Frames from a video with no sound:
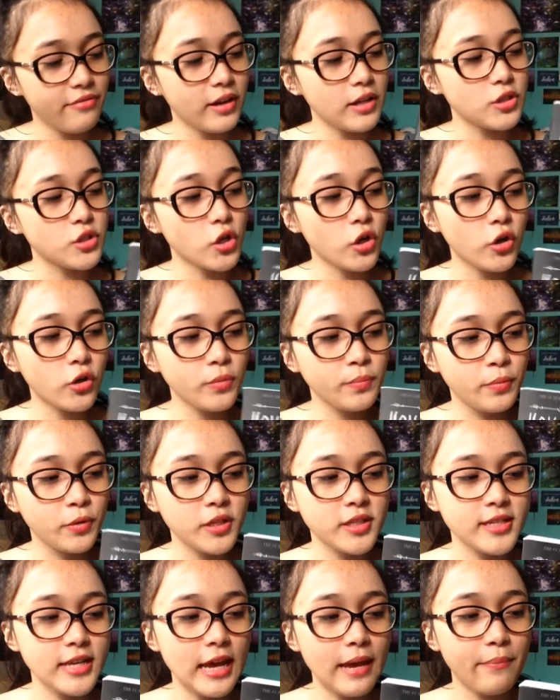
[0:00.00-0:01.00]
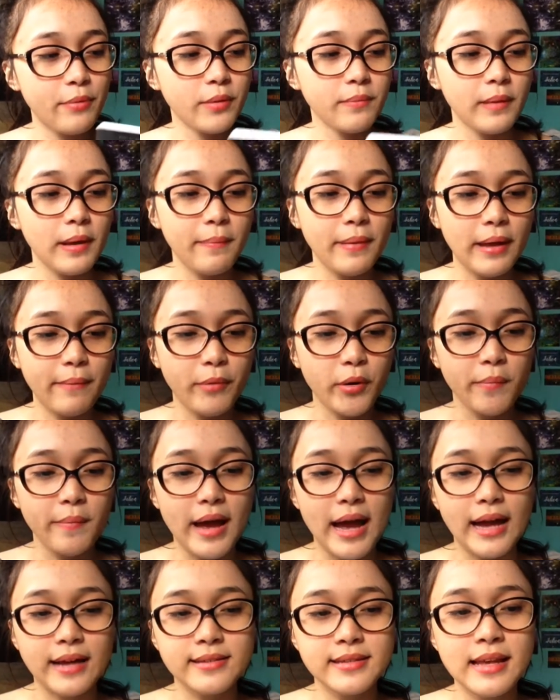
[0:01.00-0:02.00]
I don't put tape on my
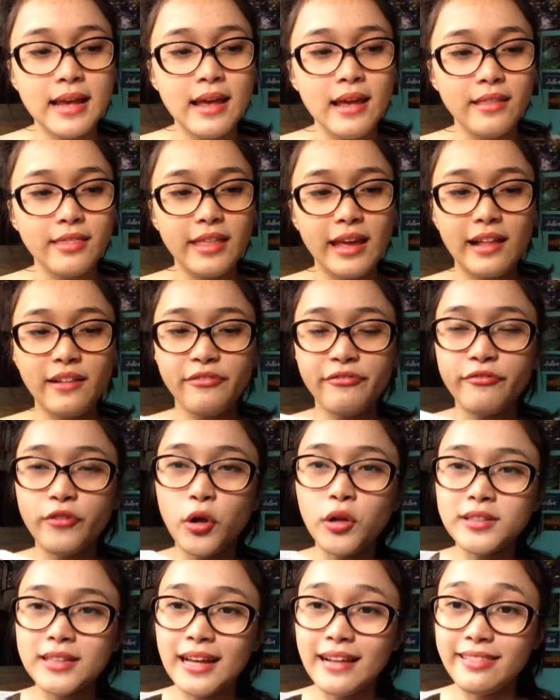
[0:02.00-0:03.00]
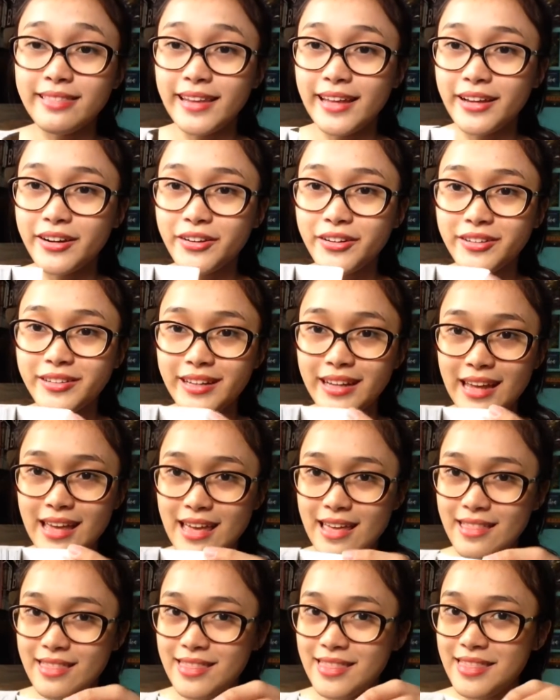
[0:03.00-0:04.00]
paperbacks, they'll fold a little
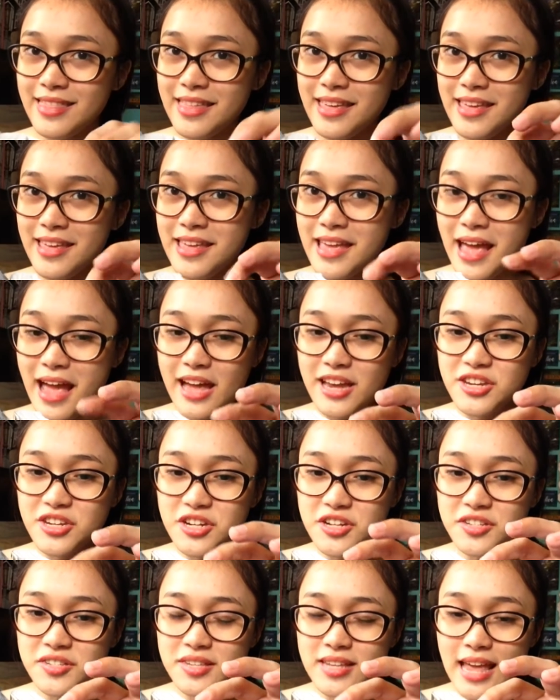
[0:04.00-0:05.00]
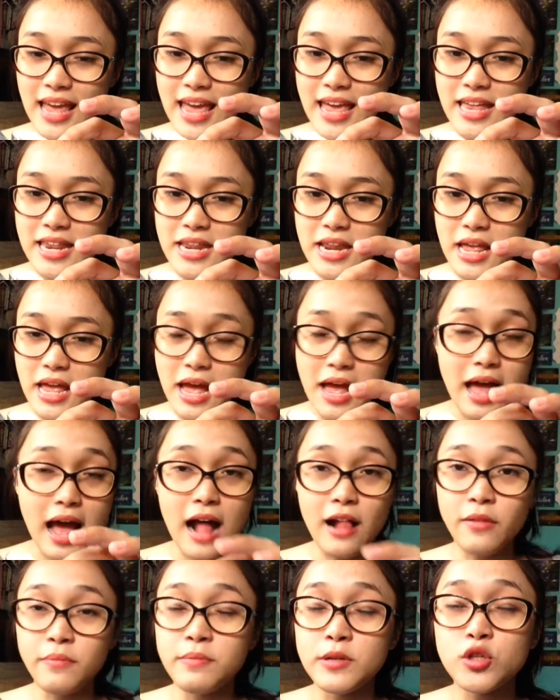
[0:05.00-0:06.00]
in the edges, and
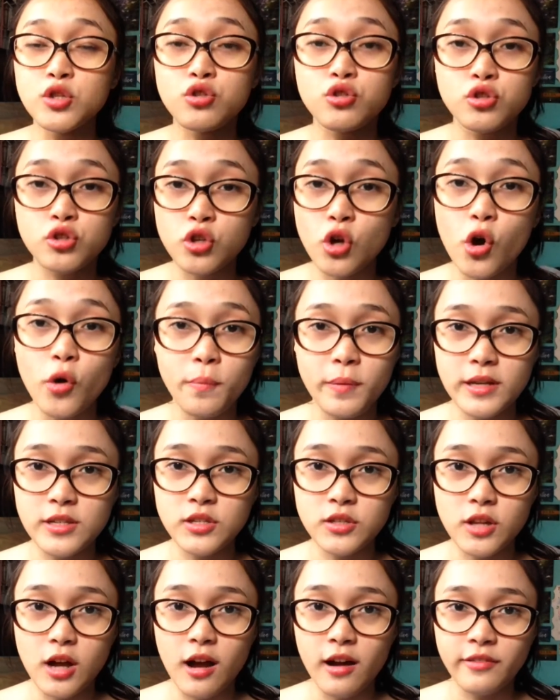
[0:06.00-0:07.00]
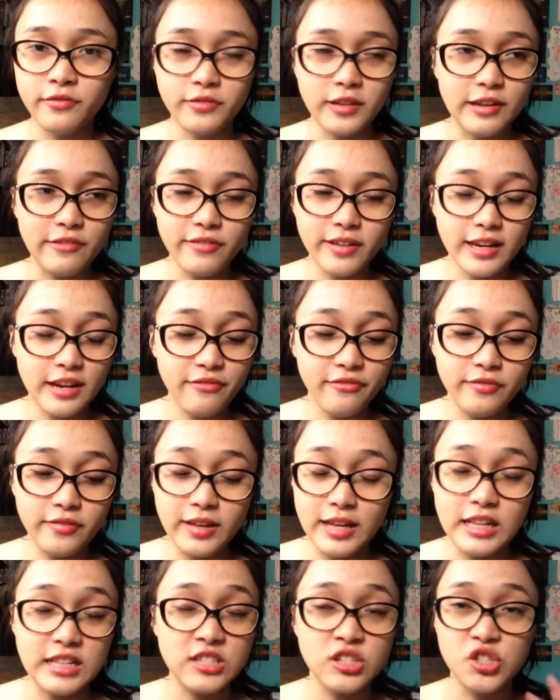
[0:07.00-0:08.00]
I'll be so pissed off even if
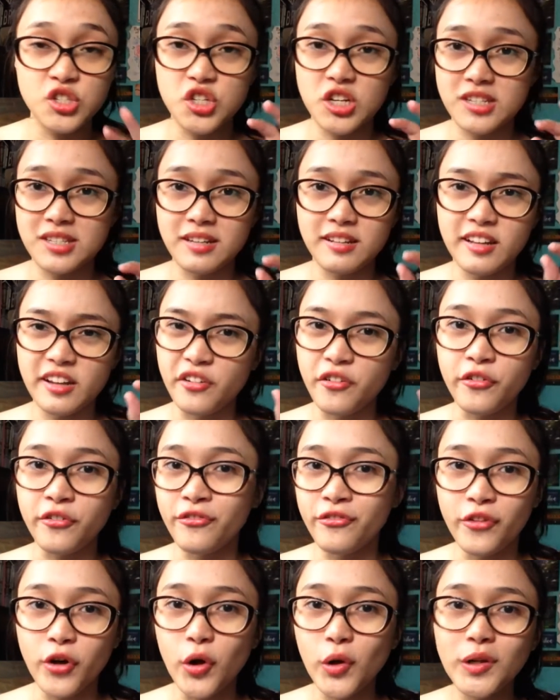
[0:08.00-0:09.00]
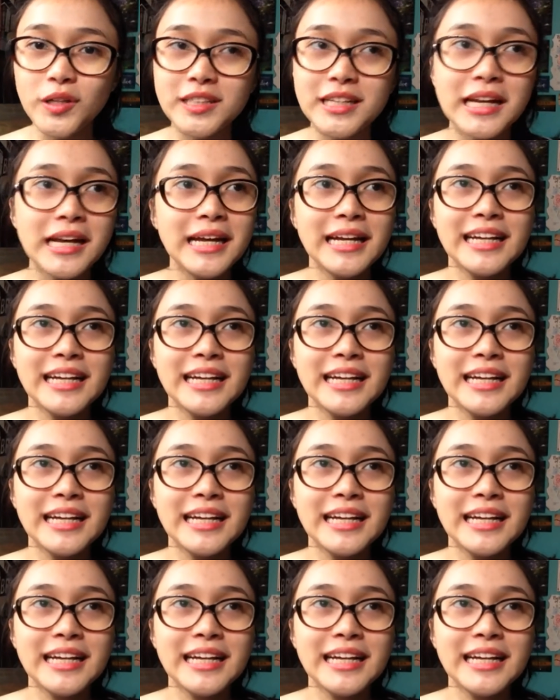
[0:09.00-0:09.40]
it's just a little fold.